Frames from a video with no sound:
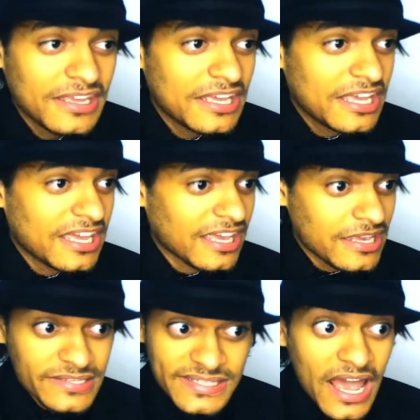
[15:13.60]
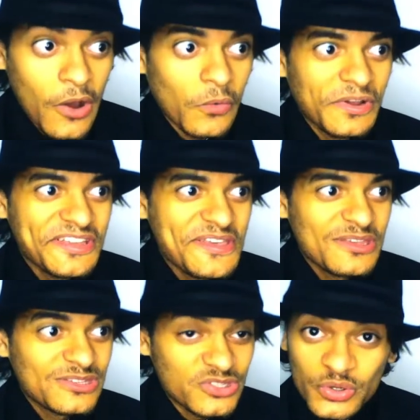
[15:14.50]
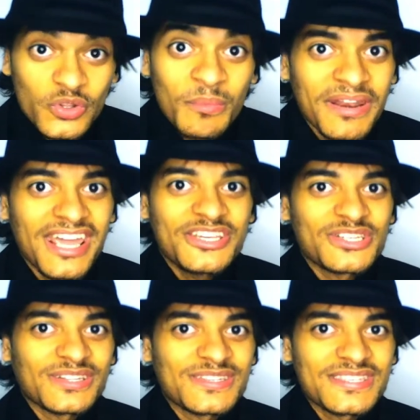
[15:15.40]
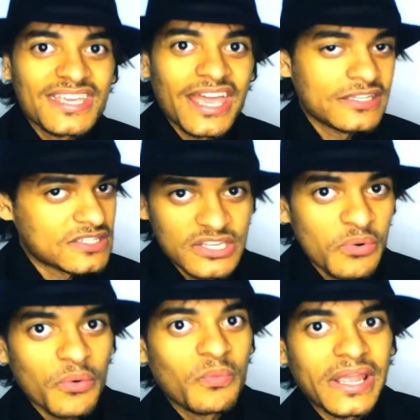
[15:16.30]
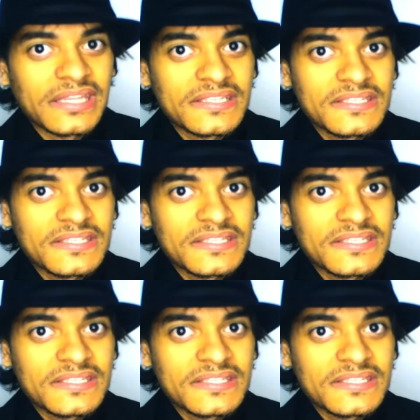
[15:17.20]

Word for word: He saw 2 nominations and 0 wins.